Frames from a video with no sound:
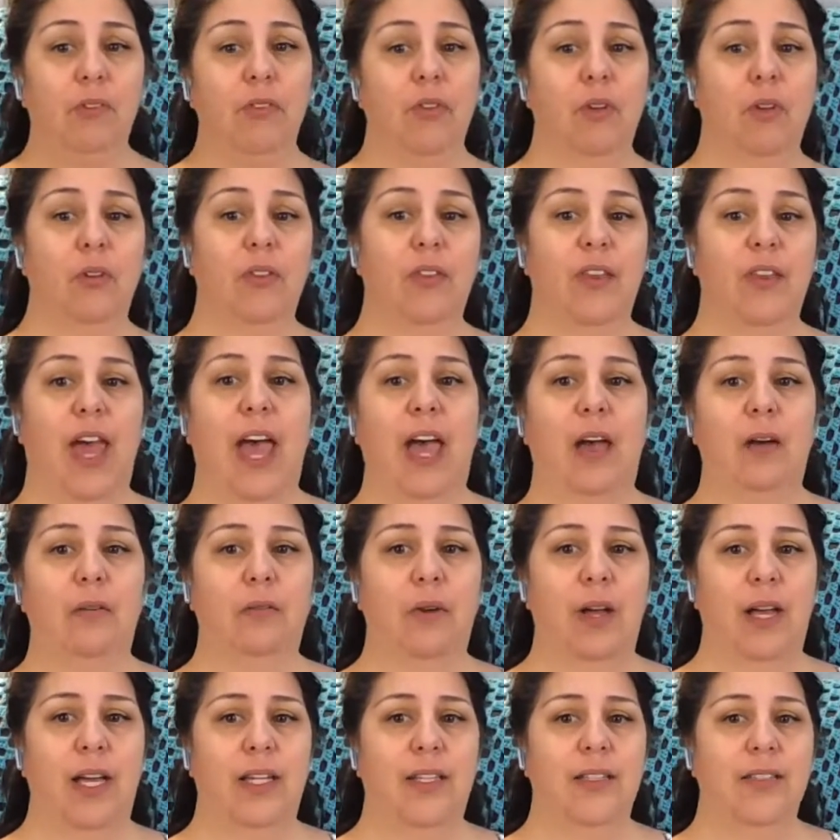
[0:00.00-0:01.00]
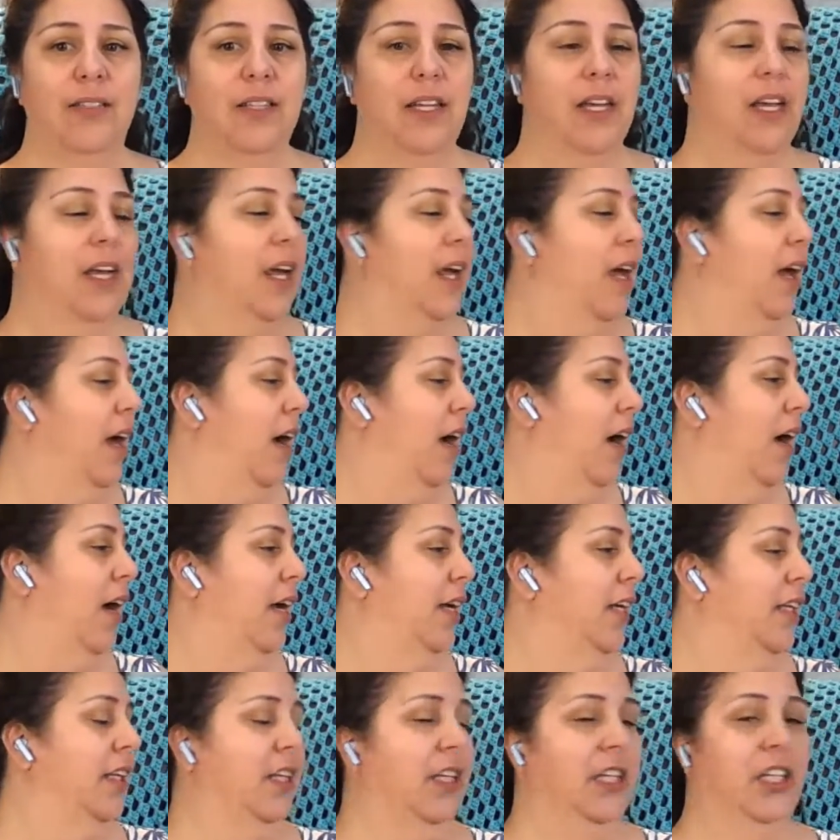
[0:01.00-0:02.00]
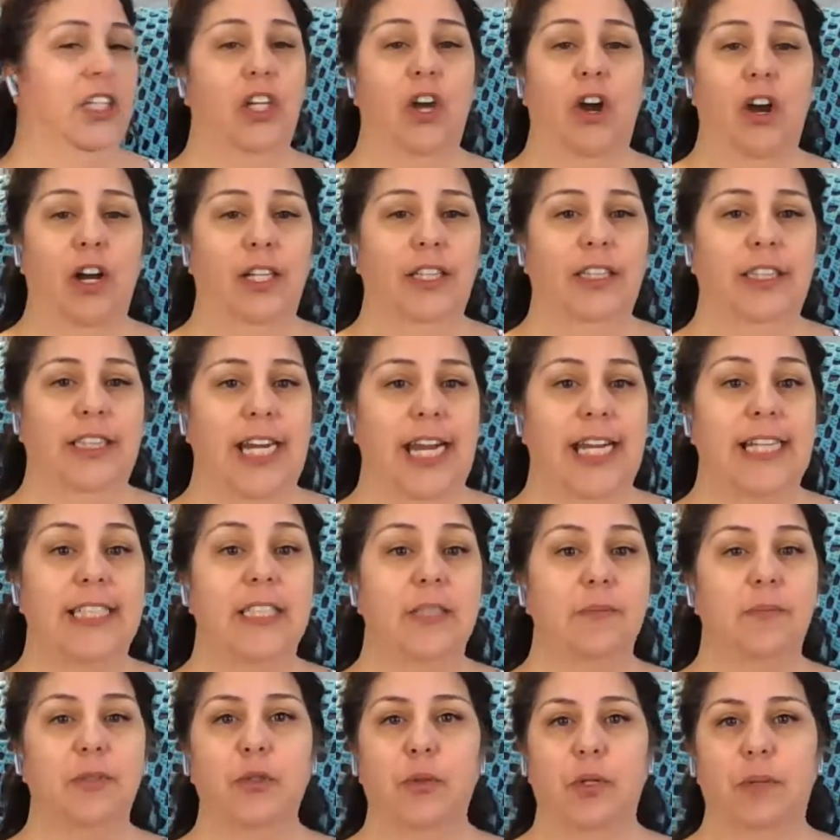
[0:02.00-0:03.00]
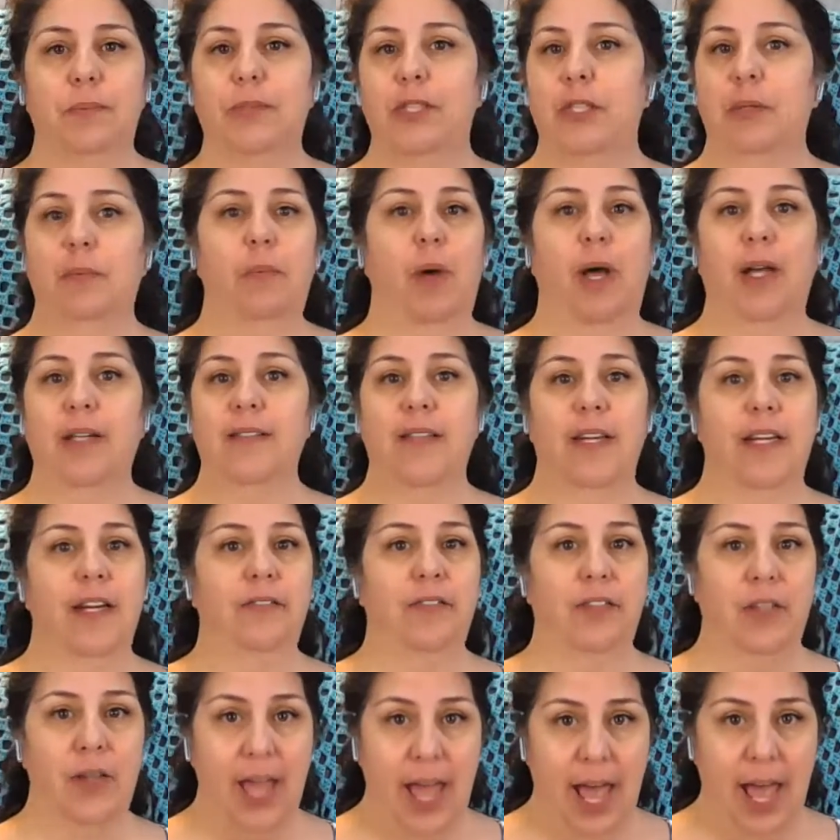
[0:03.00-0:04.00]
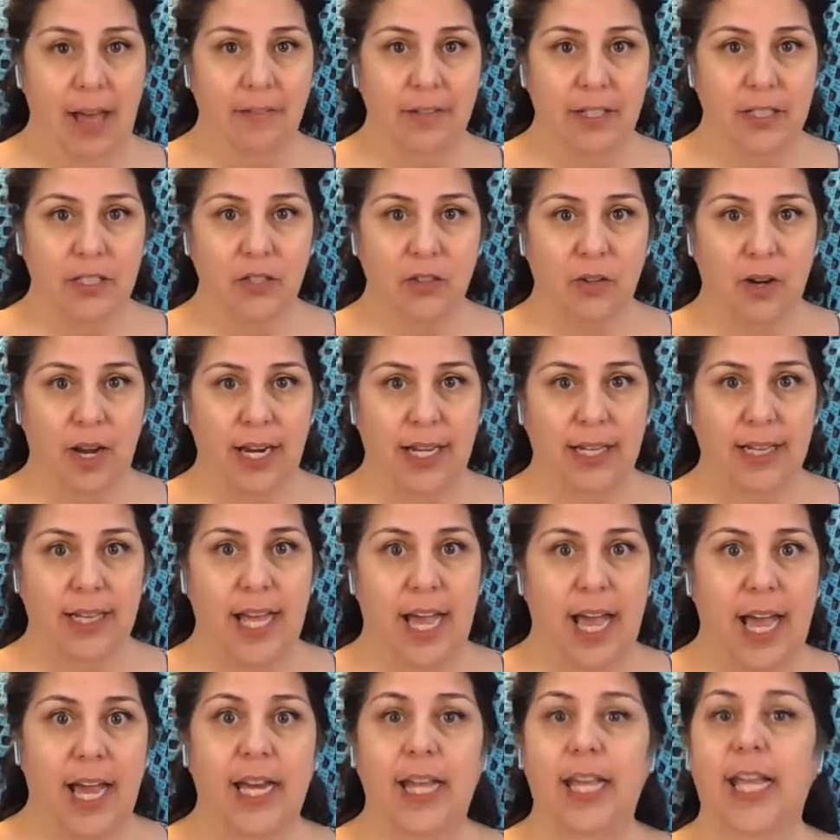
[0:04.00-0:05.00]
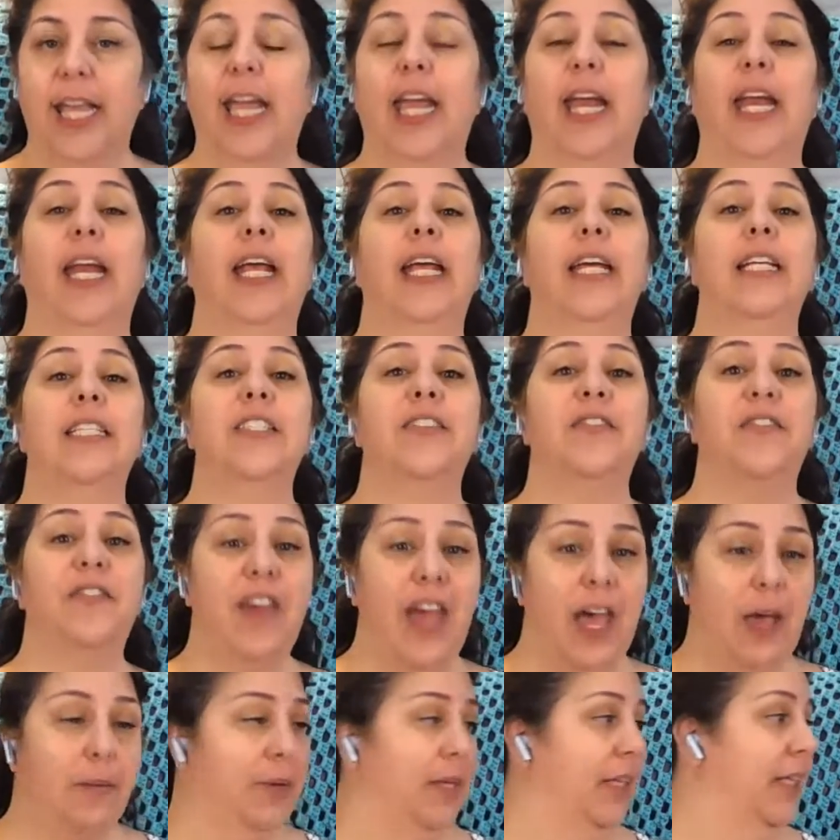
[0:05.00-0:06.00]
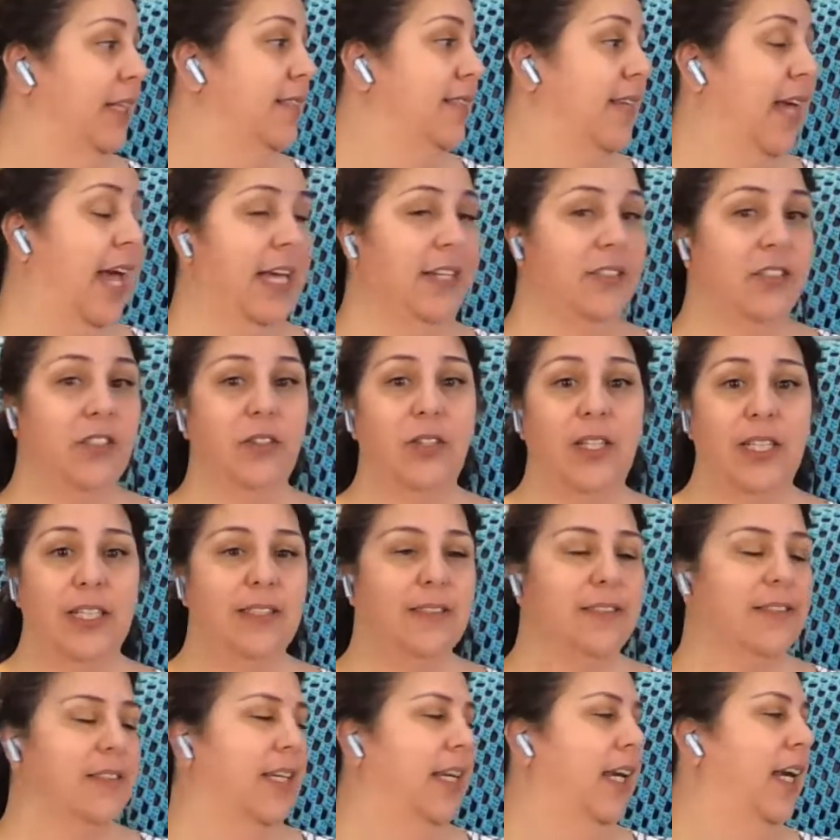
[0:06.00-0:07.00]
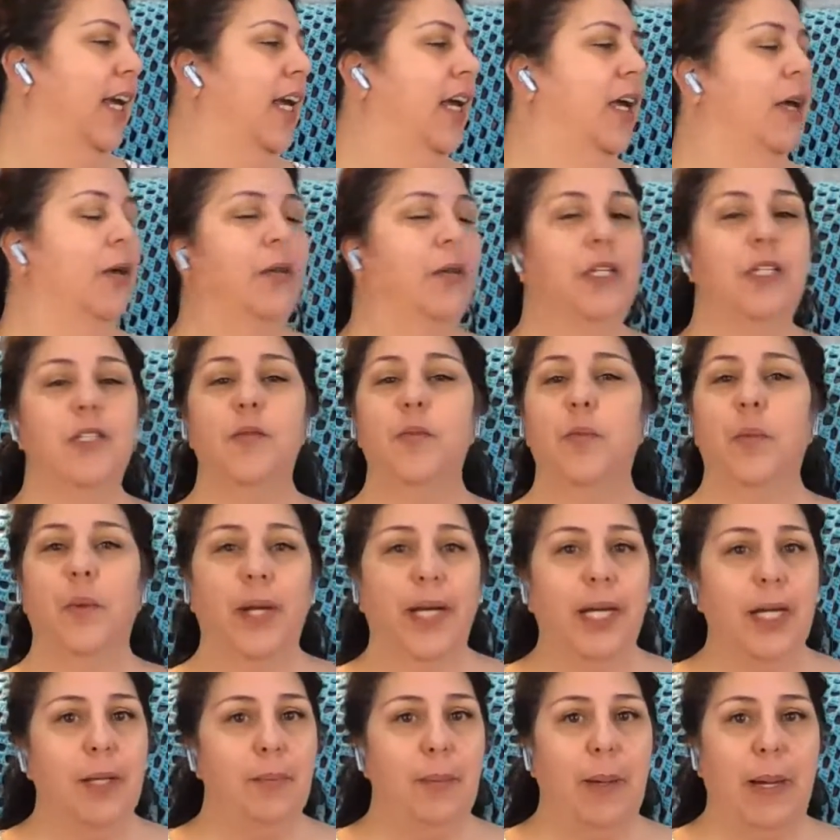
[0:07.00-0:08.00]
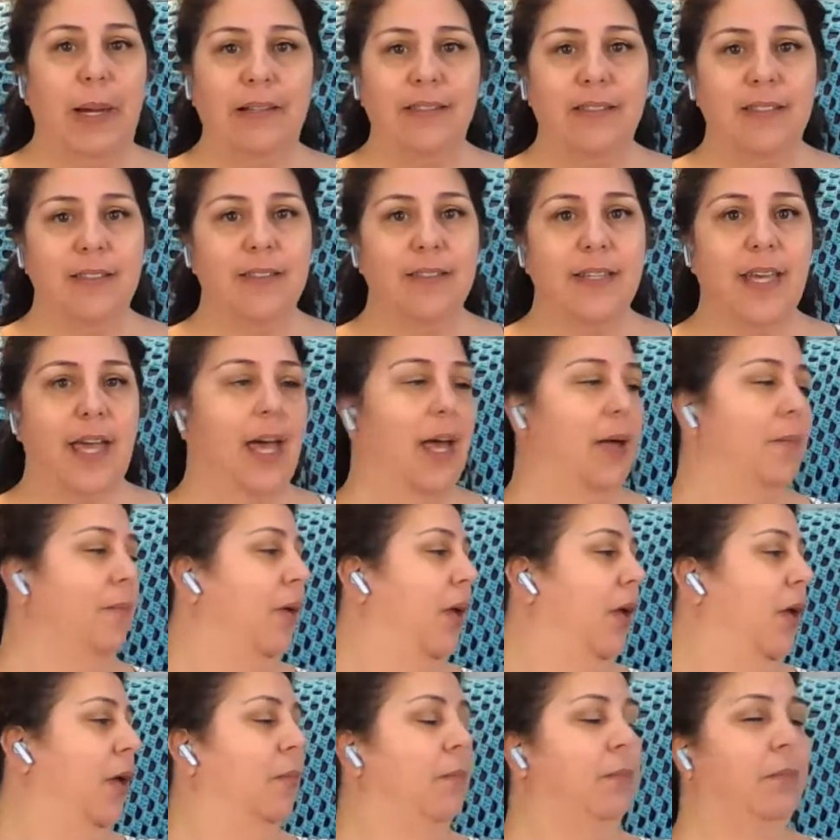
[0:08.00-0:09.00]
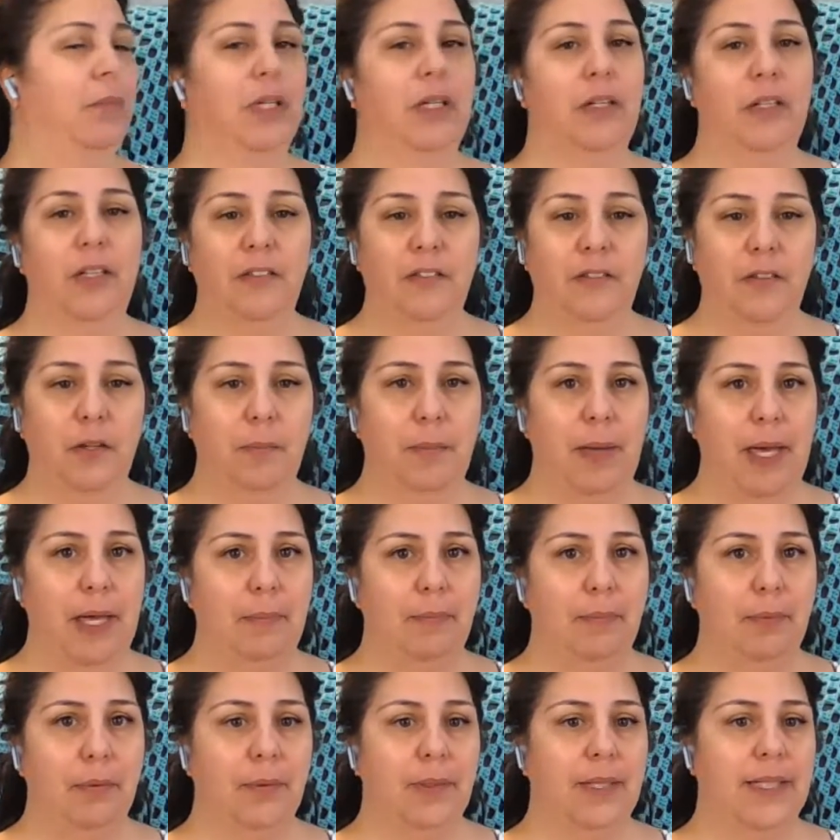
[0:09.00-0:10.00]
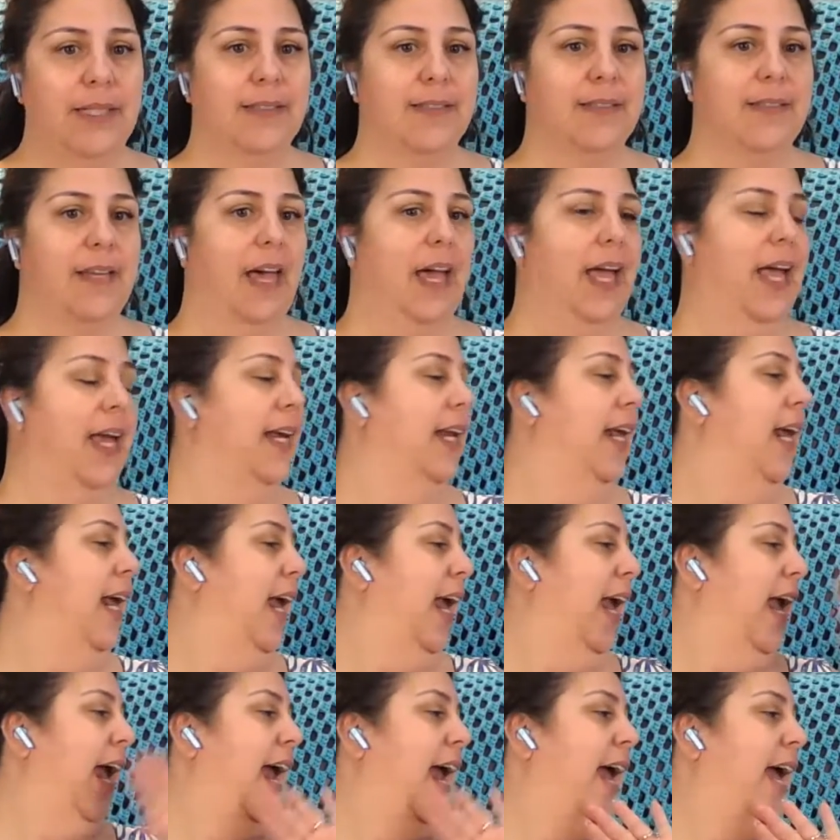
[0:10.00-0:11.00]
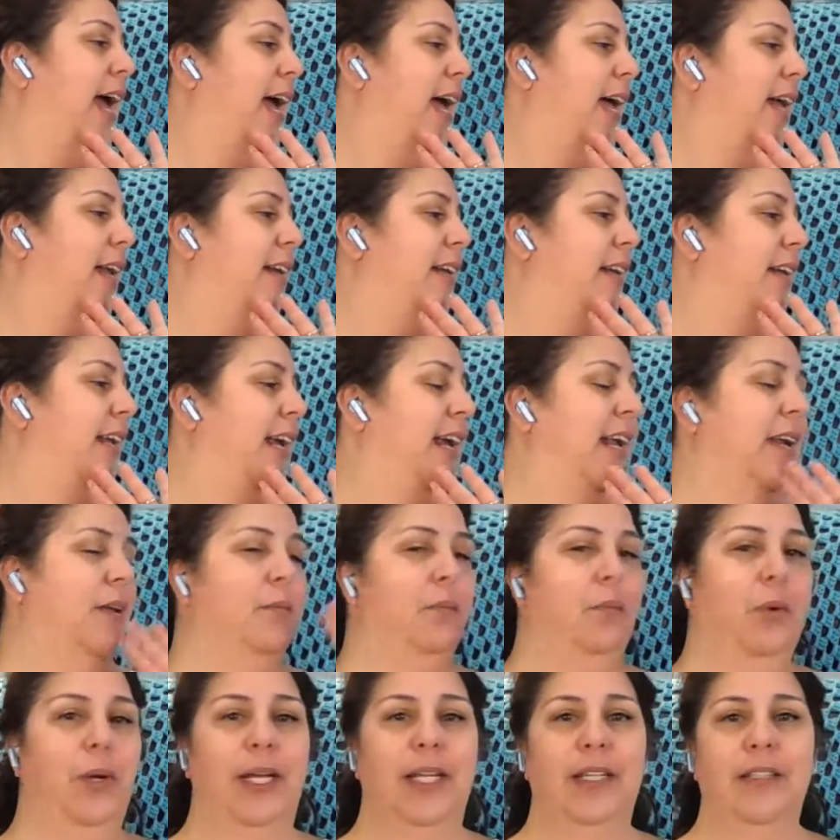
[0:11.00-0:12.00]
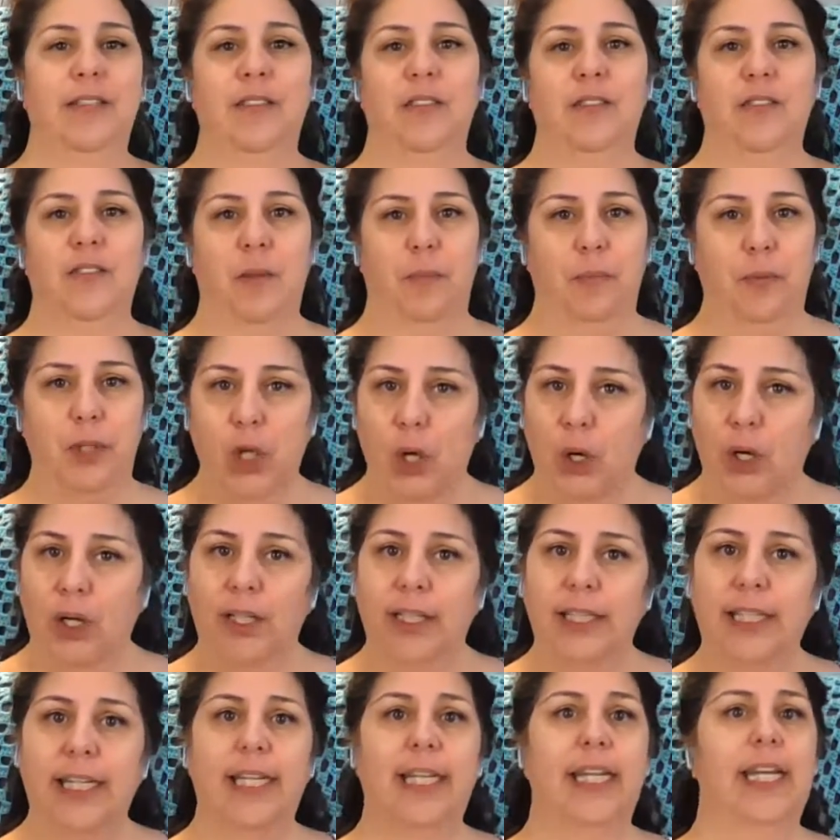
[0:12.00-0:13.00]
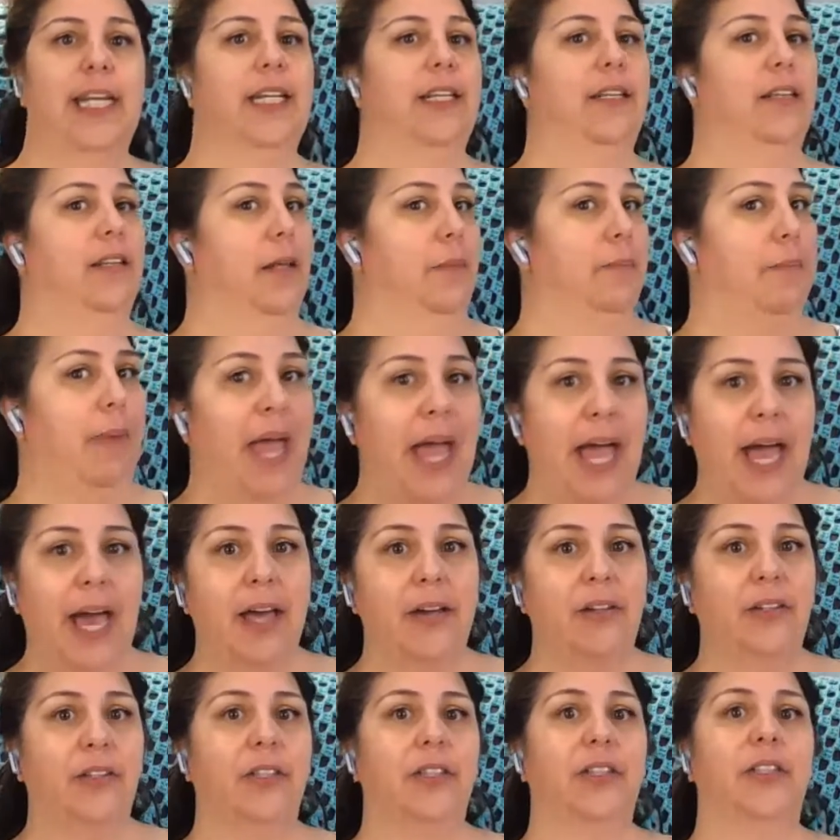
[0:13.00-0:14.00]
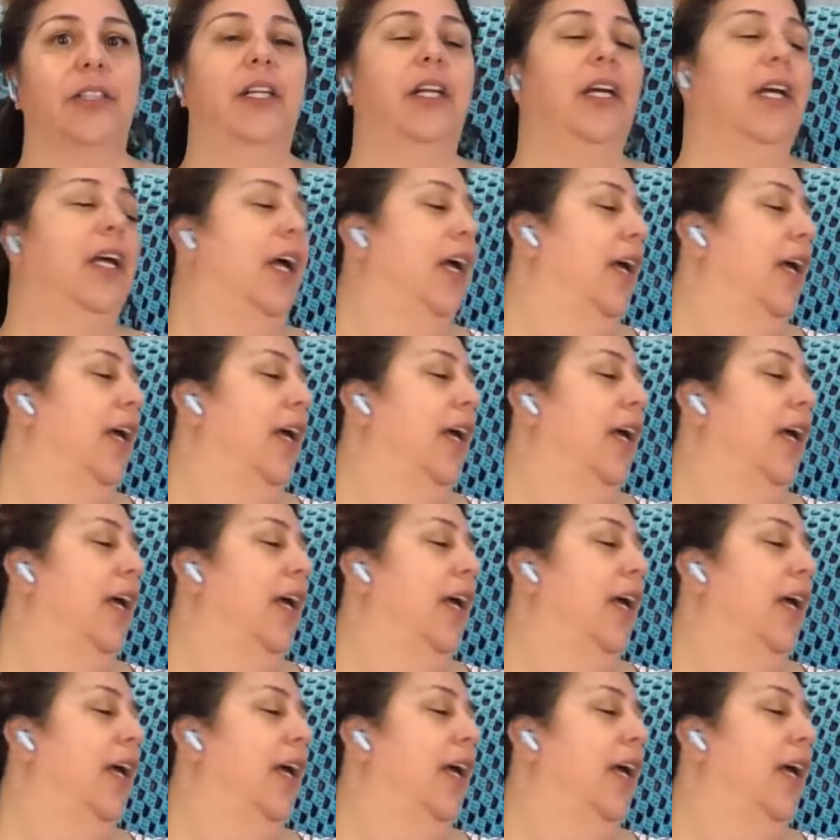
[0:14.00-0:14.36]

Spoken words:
So that was the Yarn Yay subscription box. And if you haven't tried that, it is fabulous. As you can see, these pretty boxes come, beautiful paper inside, and it brings some yarn in it, the pattern.